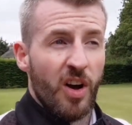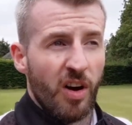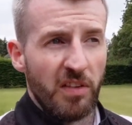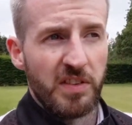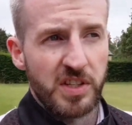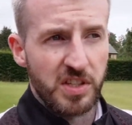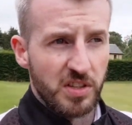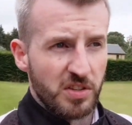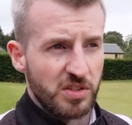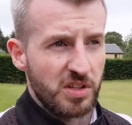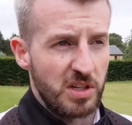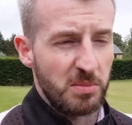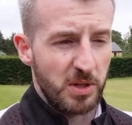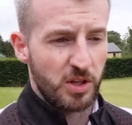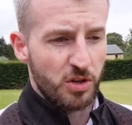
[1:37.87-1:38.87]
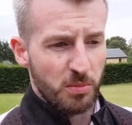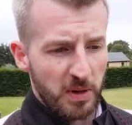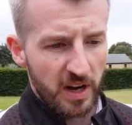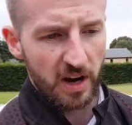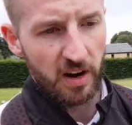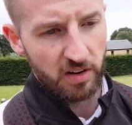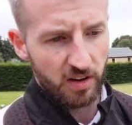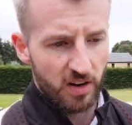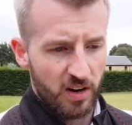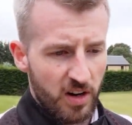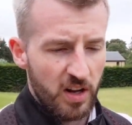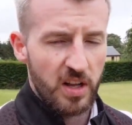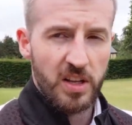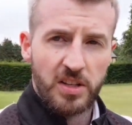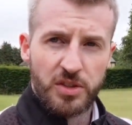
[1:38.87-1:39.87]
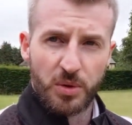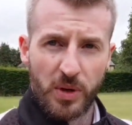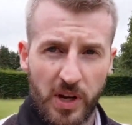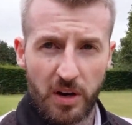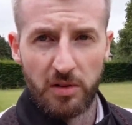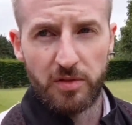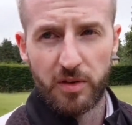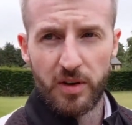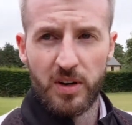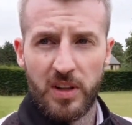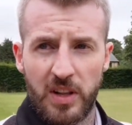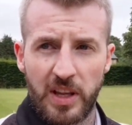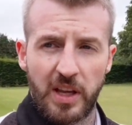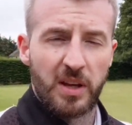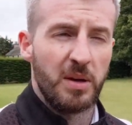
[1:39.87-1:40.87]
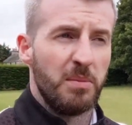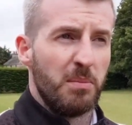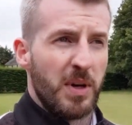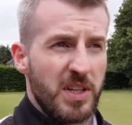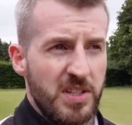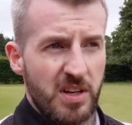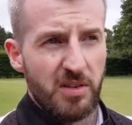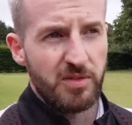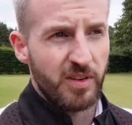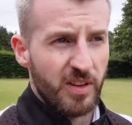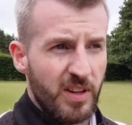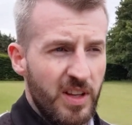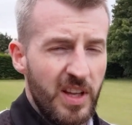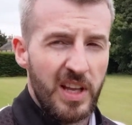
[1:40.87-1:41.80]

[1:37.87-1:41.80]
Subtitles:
Obviously there's going to be human error to account for, like myself